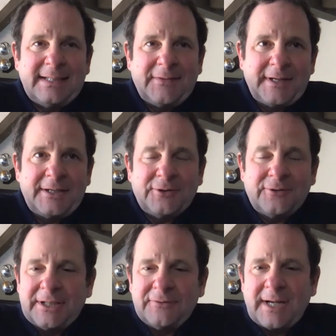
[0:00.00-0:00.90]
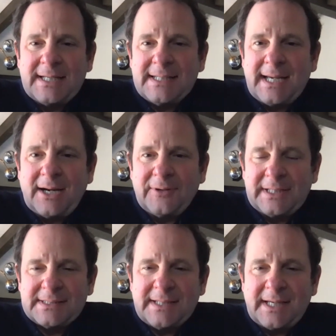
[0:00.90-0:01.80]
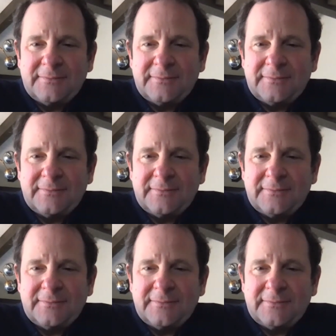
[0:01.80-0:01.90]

that you're in right now is not a